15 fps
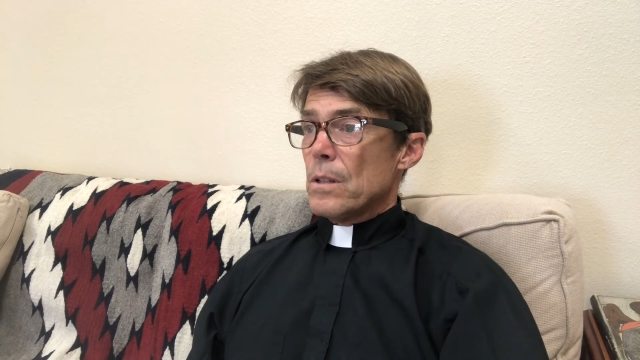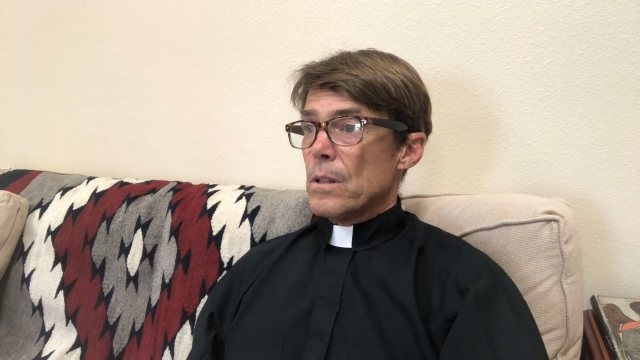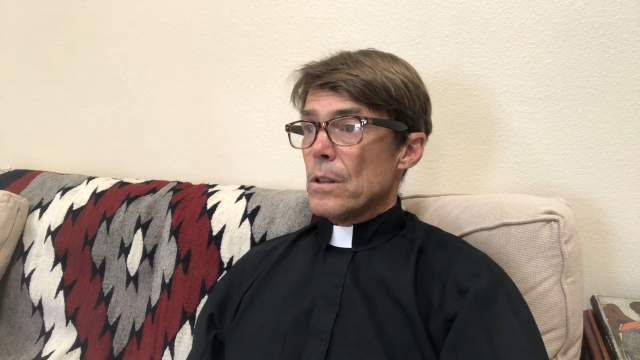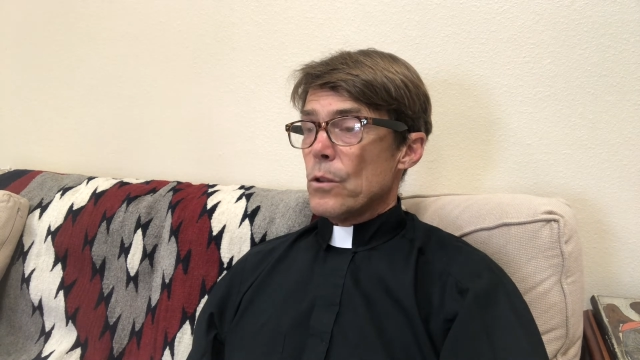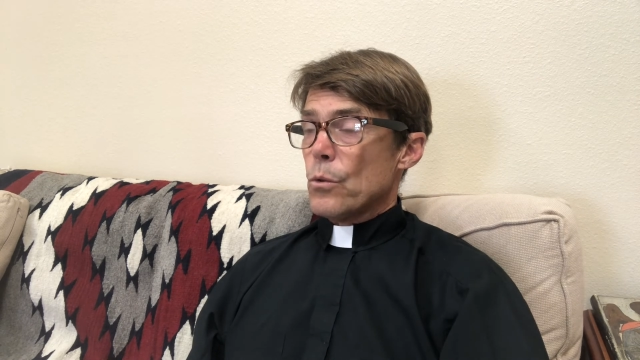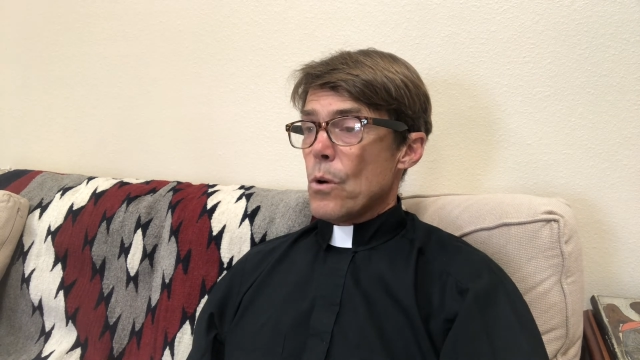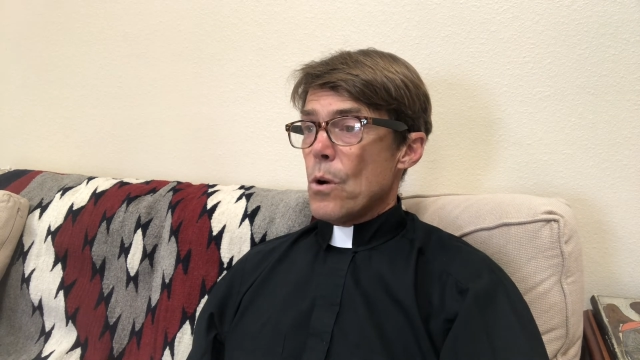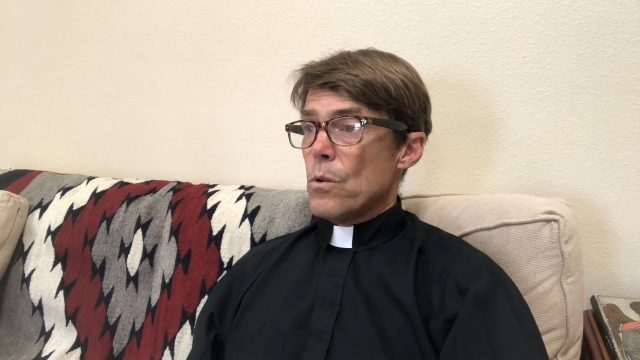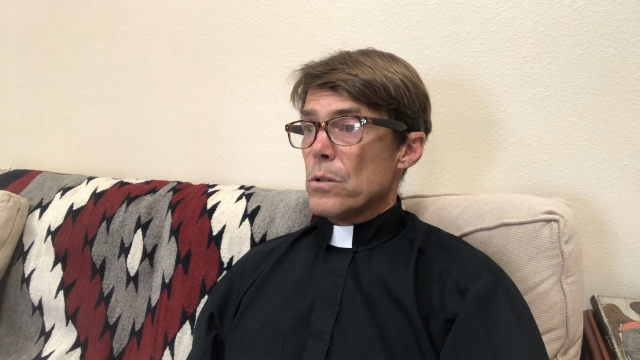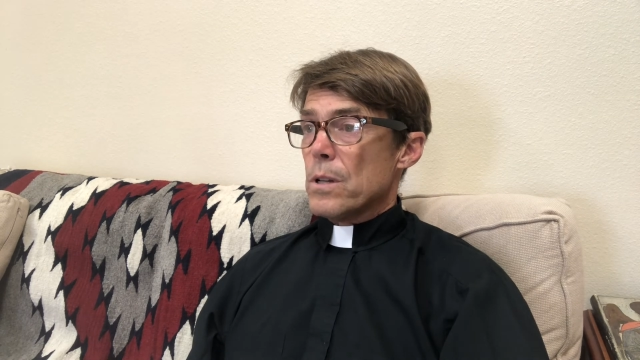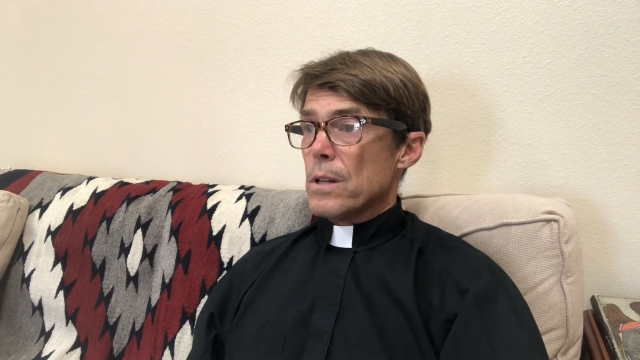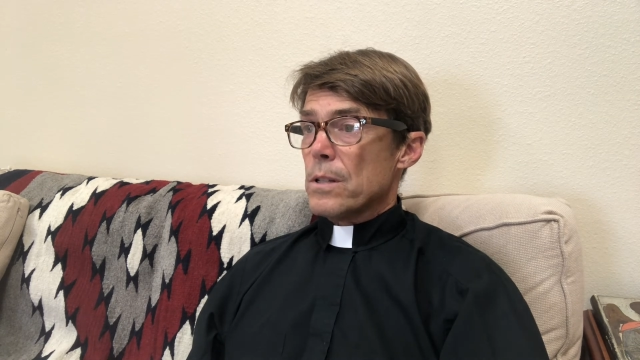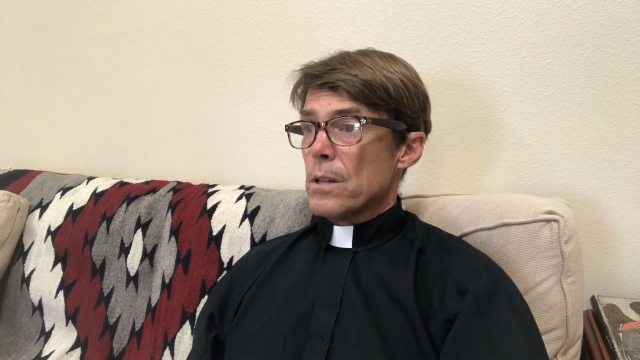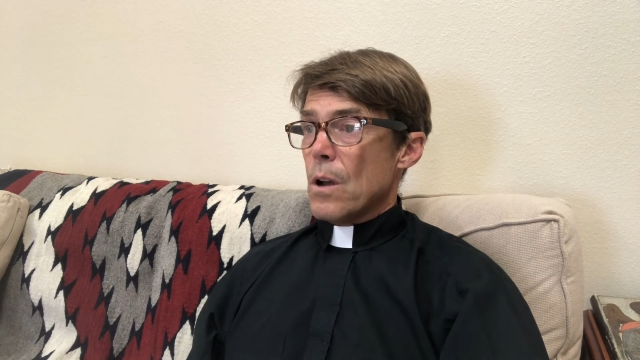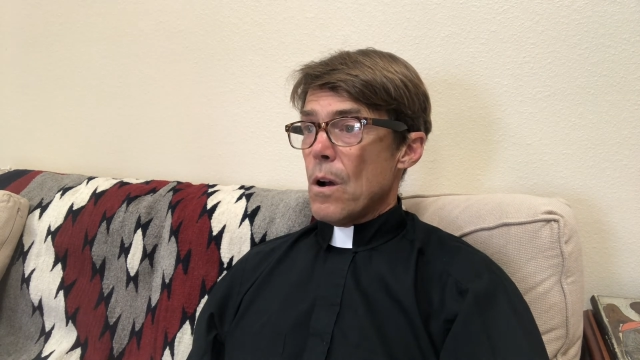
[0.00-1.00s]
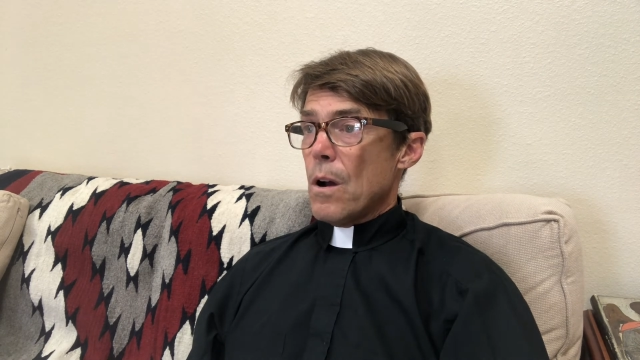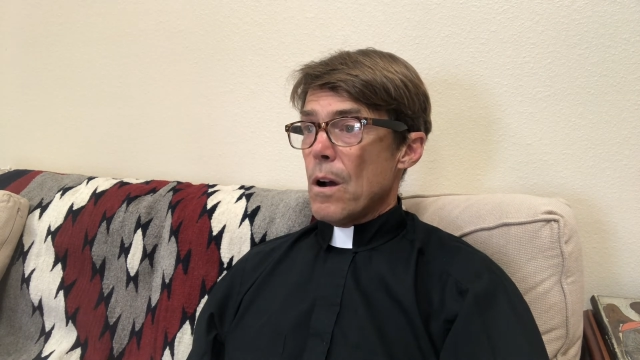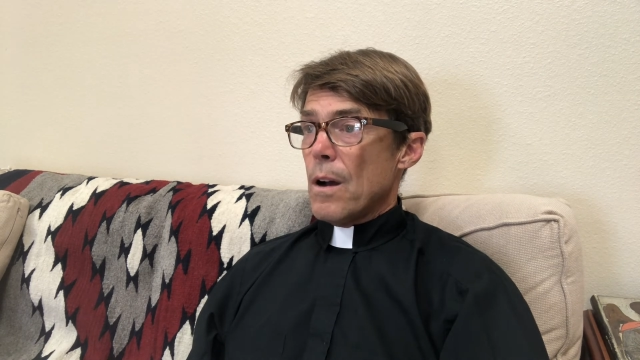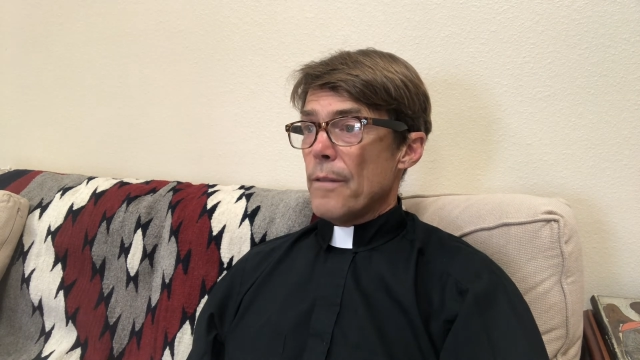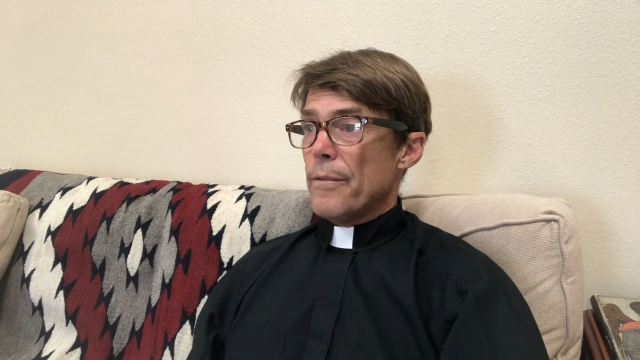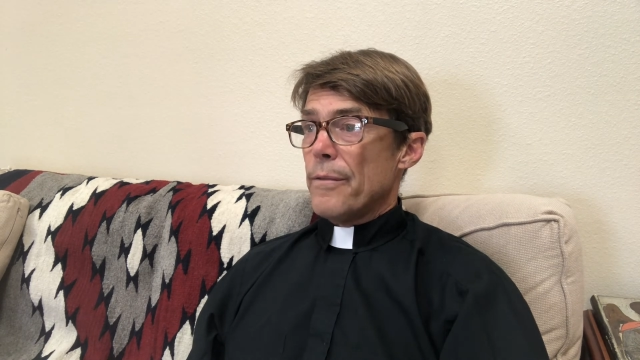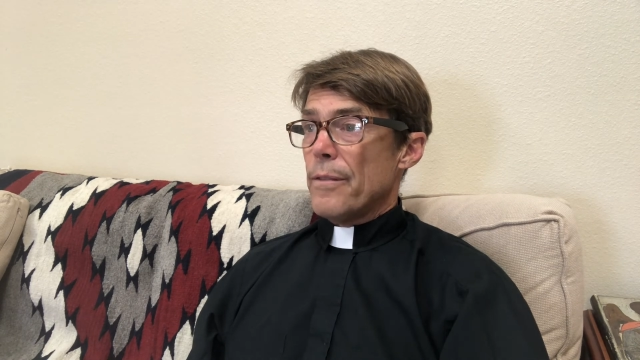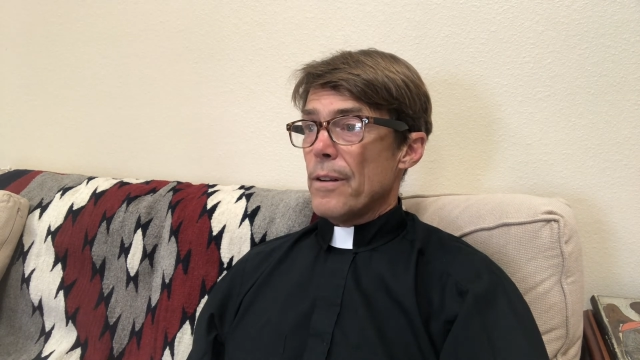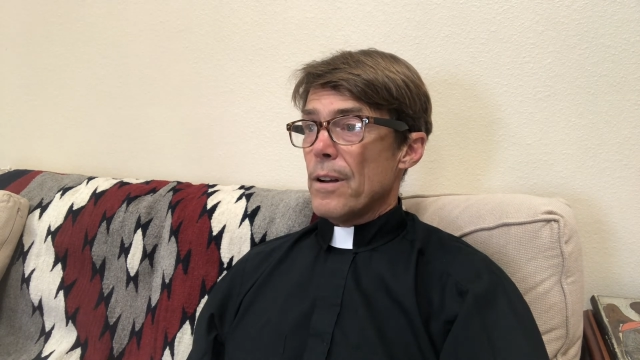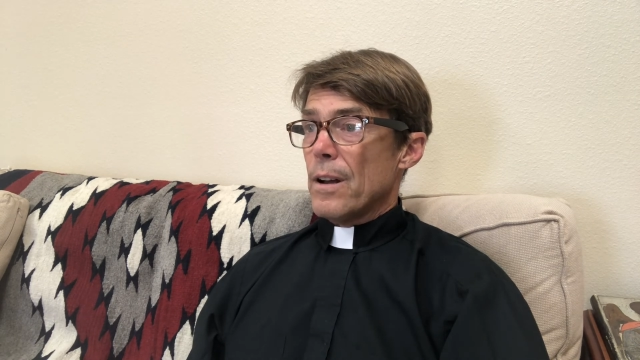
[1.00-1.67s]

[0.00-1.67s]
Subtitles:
throws us off